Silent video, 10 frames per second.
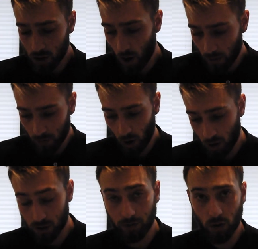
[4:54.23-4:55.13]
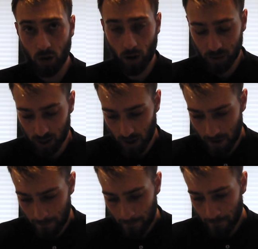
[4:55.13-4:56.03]
So I've got some few numbers
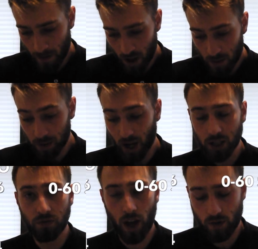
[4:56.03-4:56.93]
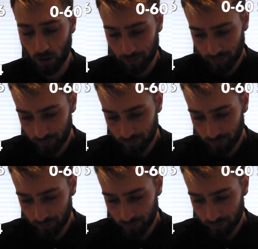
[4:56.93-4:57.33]
here. Bugatti Veyron,